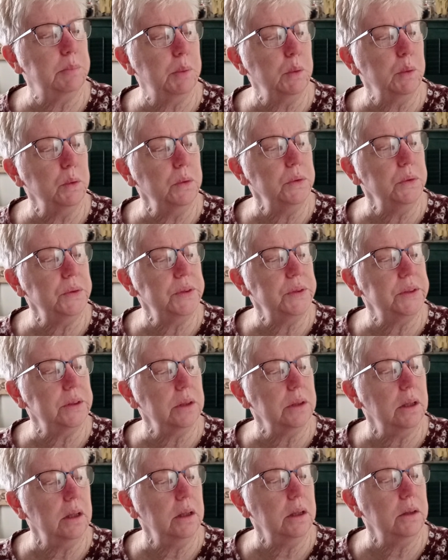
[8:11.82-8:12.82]

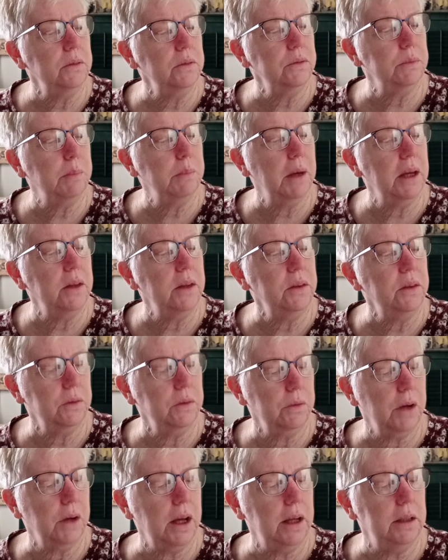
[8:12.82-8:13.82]
Bulls of My
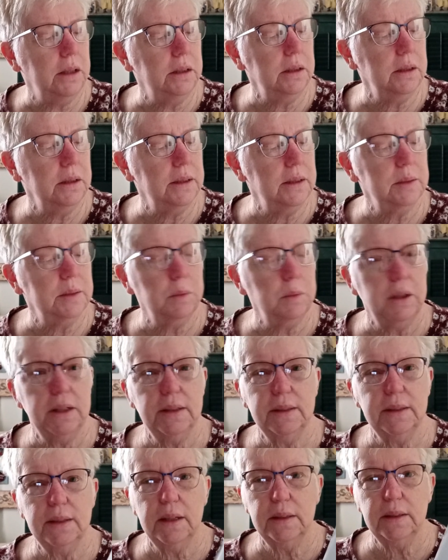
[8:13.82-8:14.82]
Thread is what
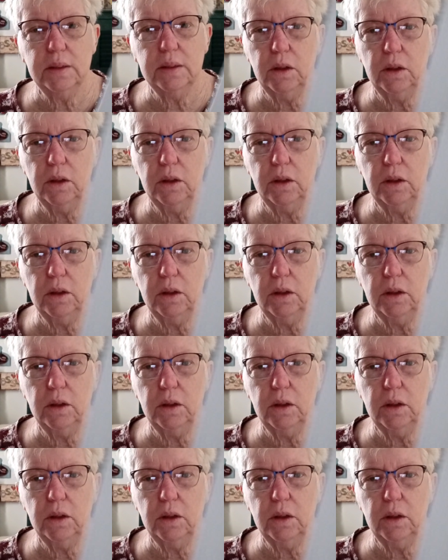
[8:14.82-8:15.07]
it says